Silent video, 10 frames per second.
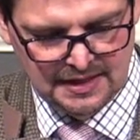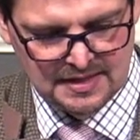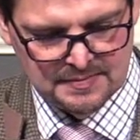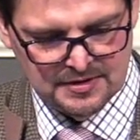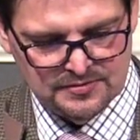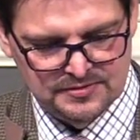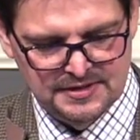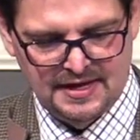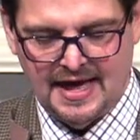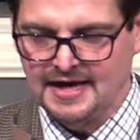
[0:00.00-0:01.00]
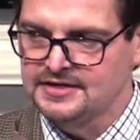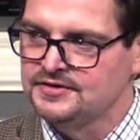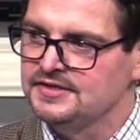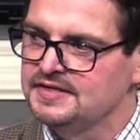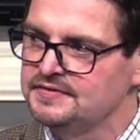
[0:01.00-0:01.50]
And number three,
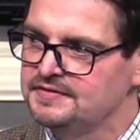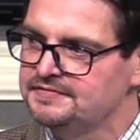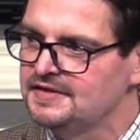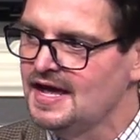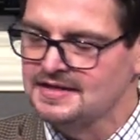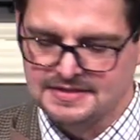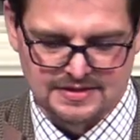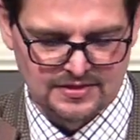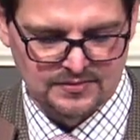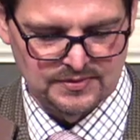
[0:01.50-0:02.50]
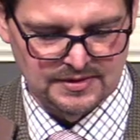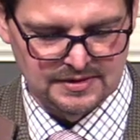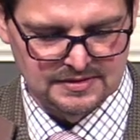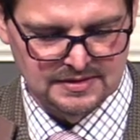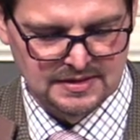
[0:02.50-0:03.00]
accurately reflect the
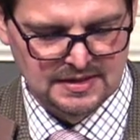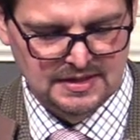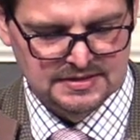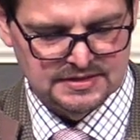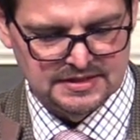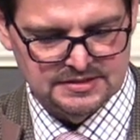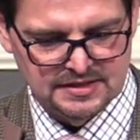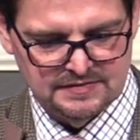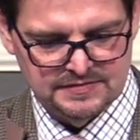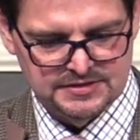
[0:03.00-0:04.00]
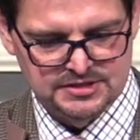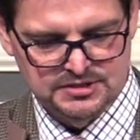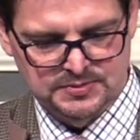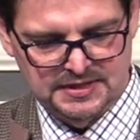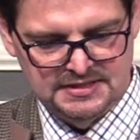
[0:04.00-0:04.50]
word. So let's look at
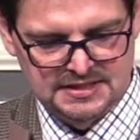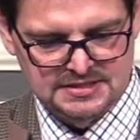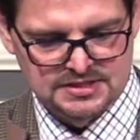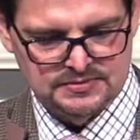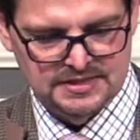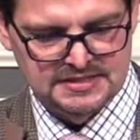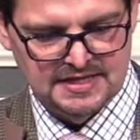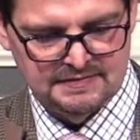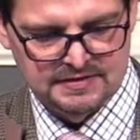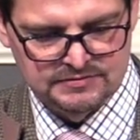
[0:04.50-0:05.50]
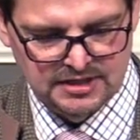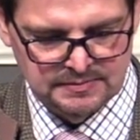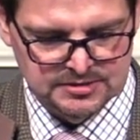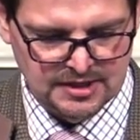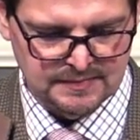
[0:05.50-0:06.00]
verses 26 and 27 of
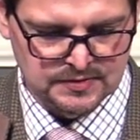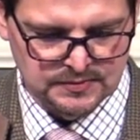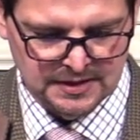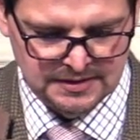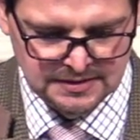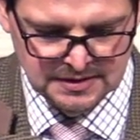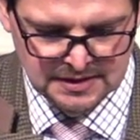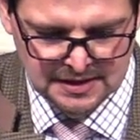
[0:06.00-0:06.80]
James chapter 1.